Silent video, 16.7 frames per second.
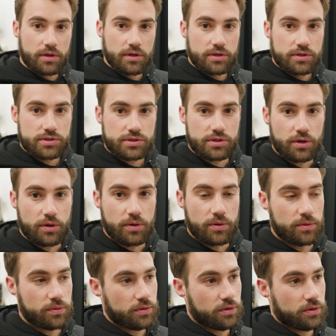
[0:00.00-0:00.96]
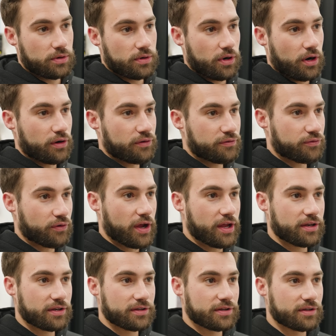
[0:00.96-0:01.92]
So, our
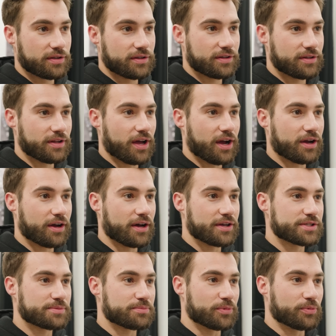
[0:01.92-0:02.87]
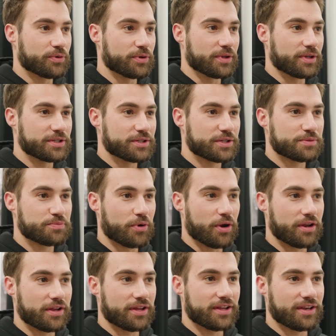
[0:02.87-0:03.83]
friend, not customer really, just
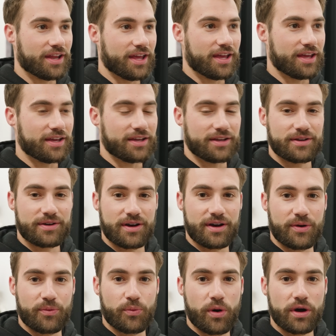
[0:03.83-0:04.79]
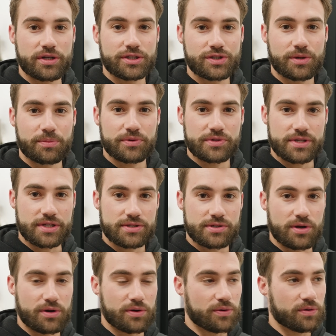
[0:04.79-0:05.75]
brought in a
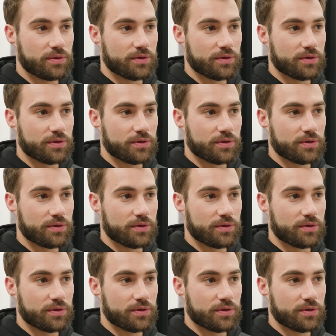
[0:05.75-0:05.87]
16660